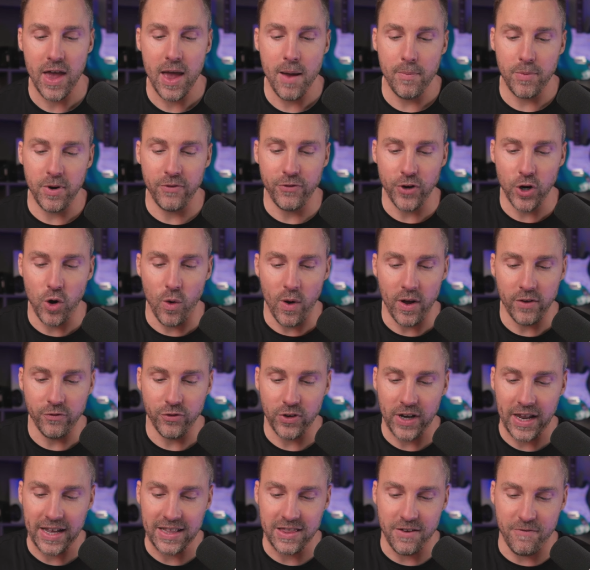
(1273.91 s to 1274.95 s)
But if you're going for
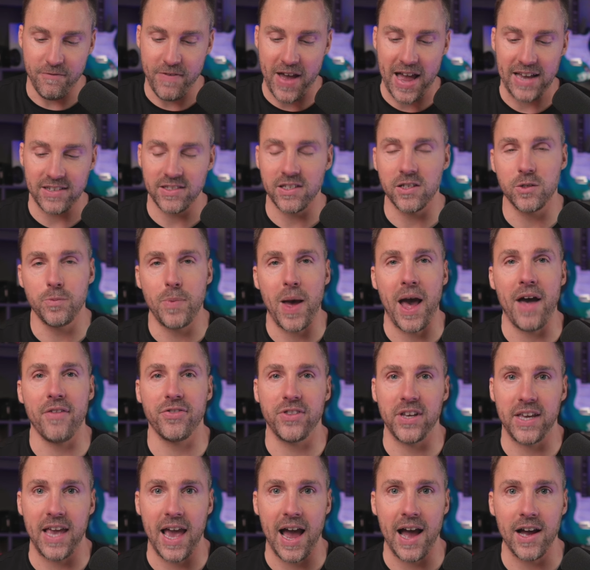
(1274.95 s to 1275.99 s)
like the fastest path
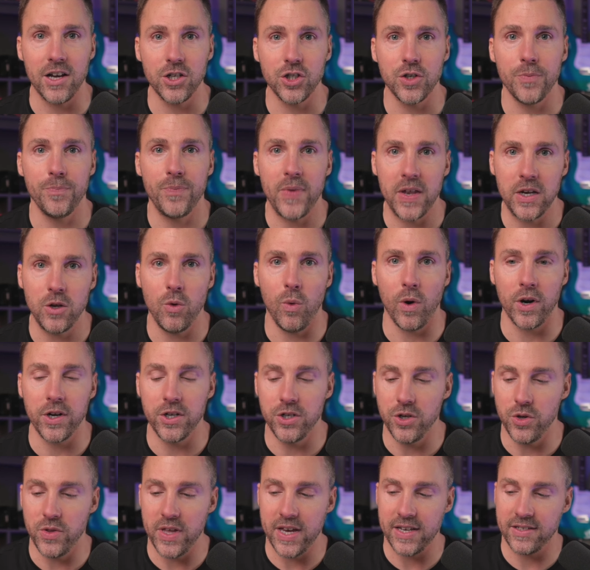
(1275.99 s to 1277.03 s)
to cash and you want to
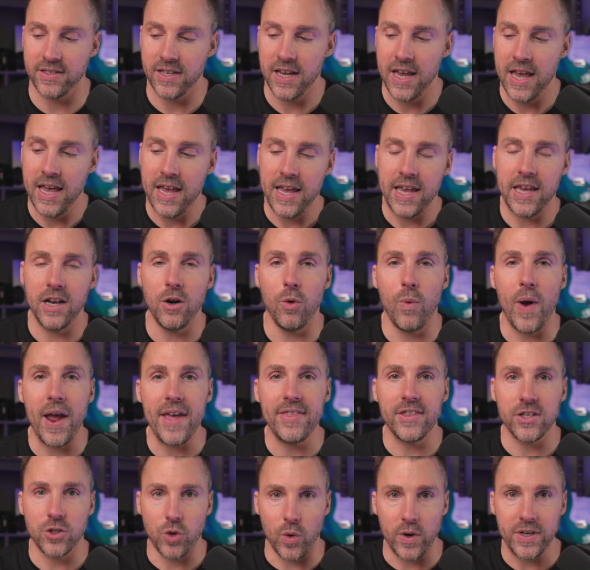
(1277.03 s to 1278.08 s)
do this in a way
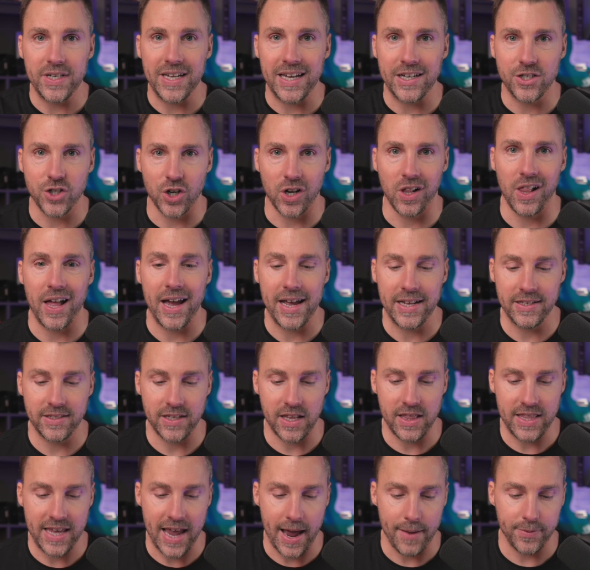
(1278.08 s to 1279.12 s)
that's going to get your clients
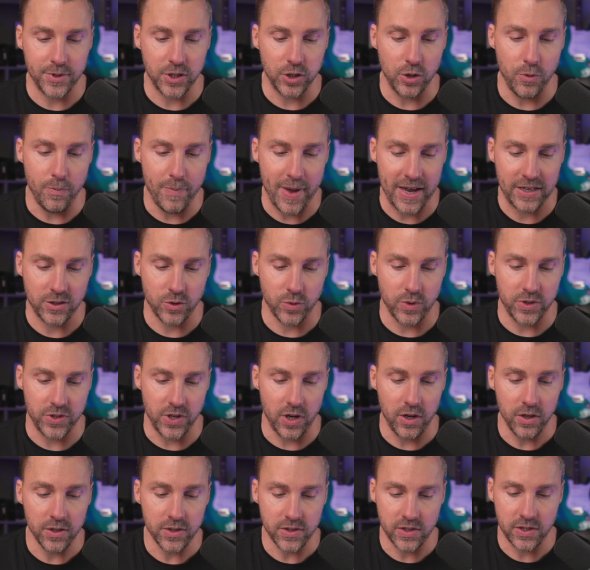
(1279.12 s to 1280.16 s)
the absolute best
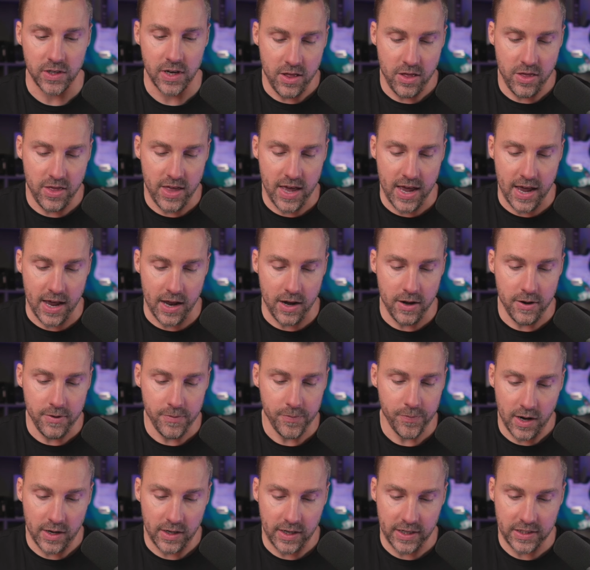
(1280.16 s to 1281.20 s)
results, then
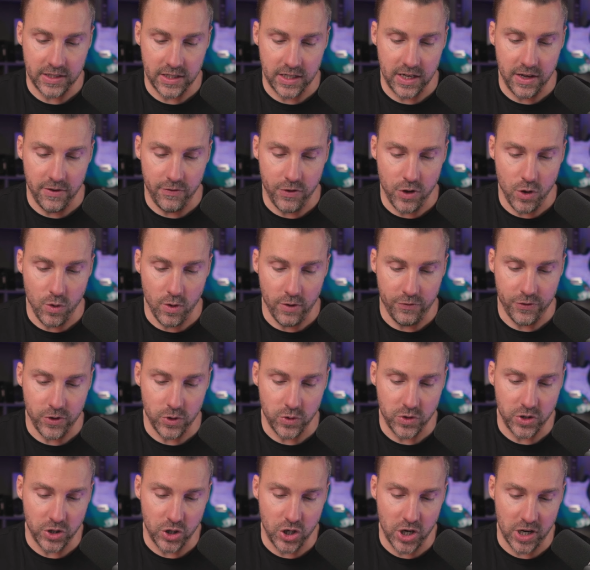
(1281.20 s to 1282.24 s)
I'd like to give you a few
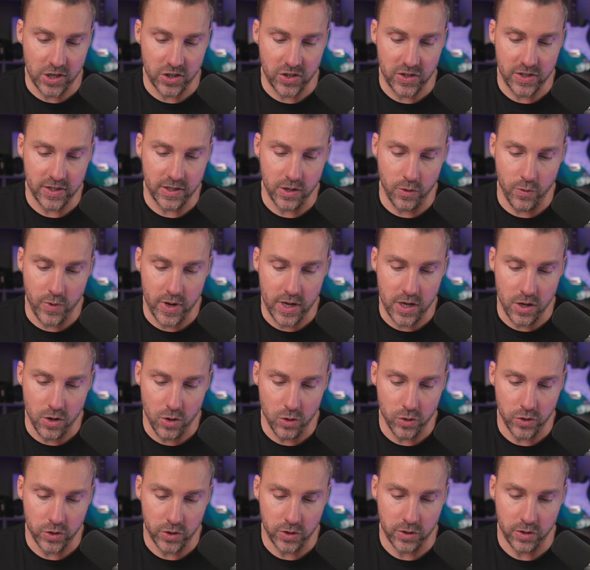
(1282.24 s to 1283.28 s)
suggestions that
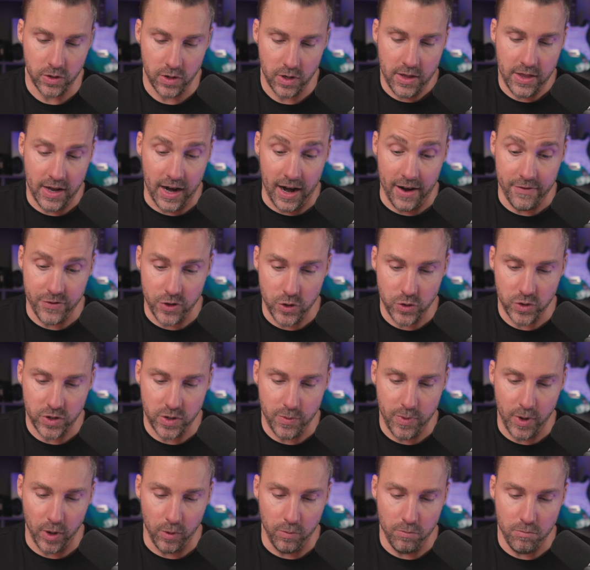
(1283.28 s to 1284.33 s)
I've used to
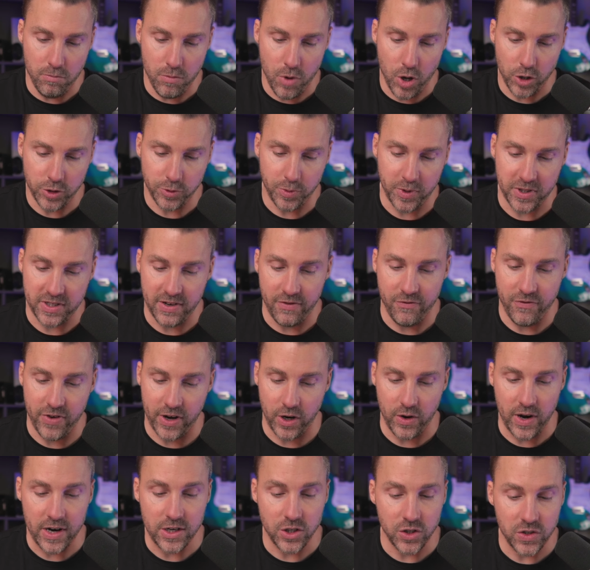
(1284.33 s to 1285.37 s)
build multiple
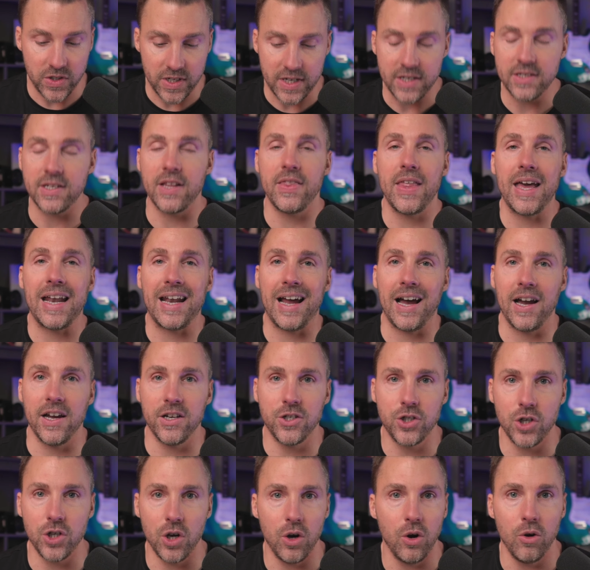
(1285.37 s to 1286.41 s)
seven-figure agencies and that I
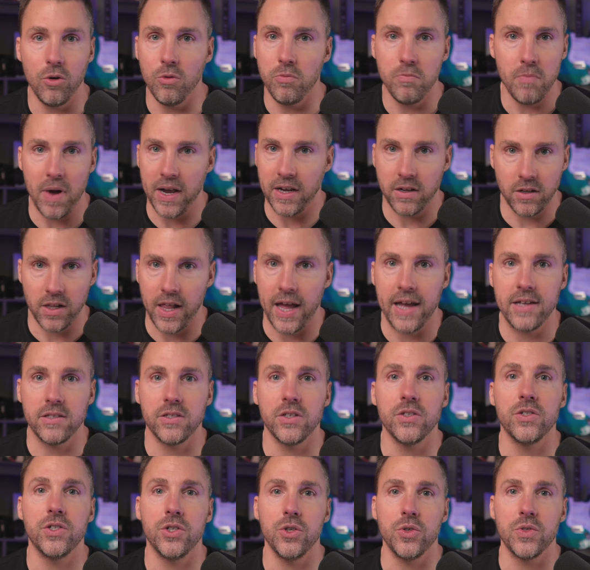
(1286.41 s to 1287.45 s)
show my clients and
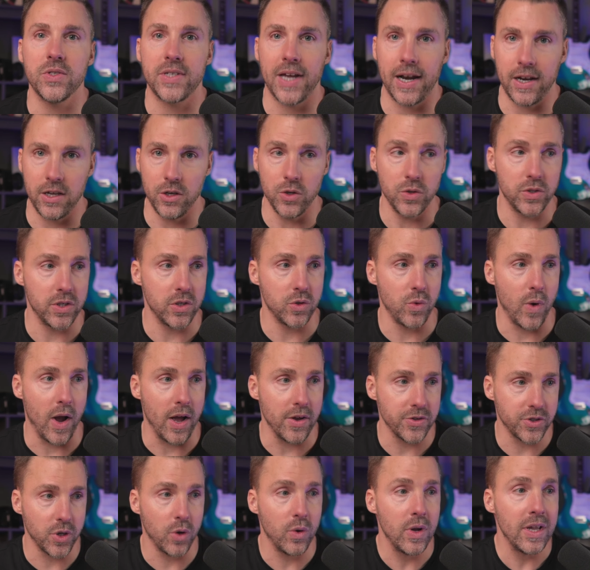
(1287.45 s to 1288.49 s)
students how to use as well.
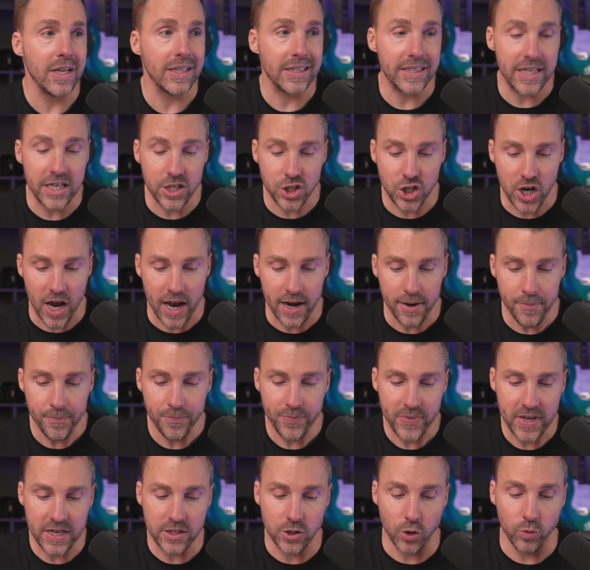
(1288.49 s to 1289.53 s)
So lead gen
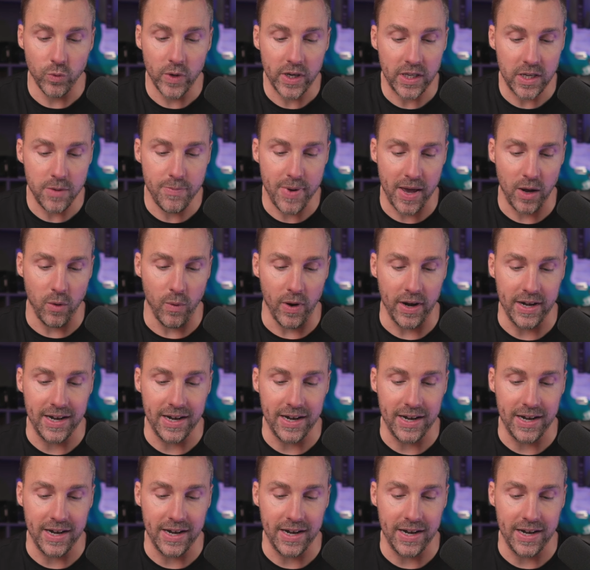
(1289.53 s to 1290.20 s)
is a really big one.